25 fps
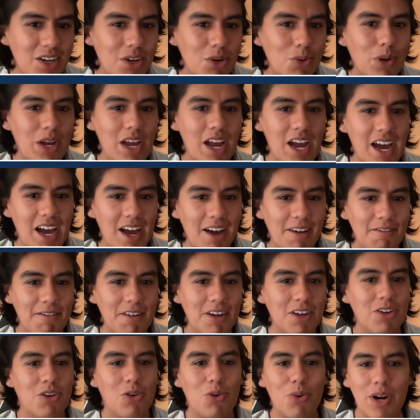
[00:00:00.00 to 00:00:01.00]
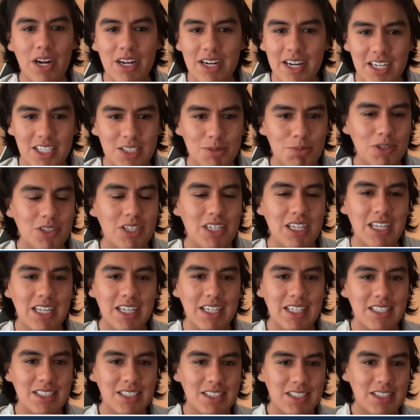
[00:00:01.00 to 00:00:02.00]
We have great
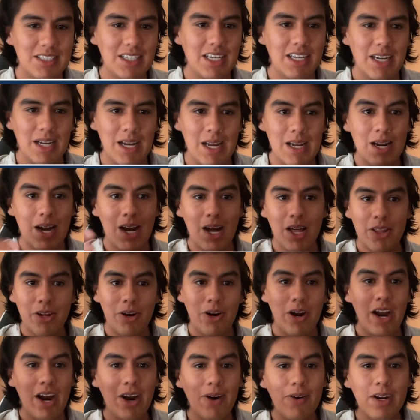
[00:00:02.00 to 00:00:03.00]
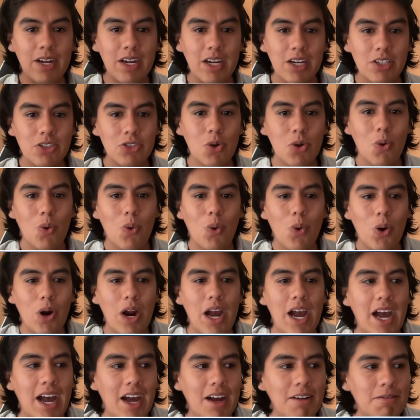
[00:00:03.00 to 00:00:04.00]
expertise in other areas, or
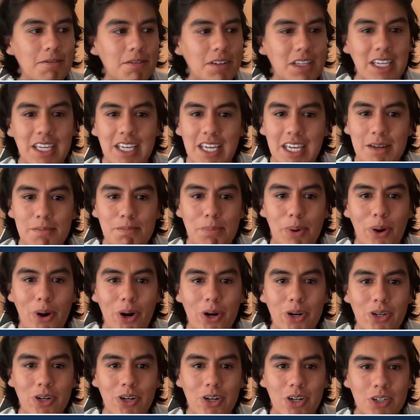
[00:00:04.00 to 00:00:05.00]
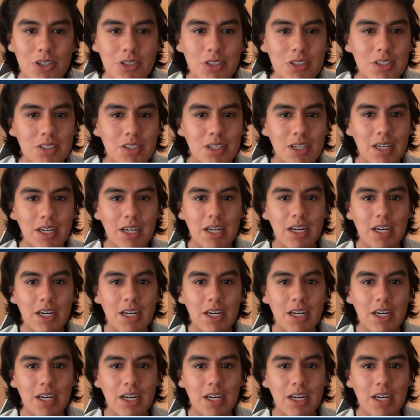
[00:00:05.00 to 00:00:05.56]
have key partners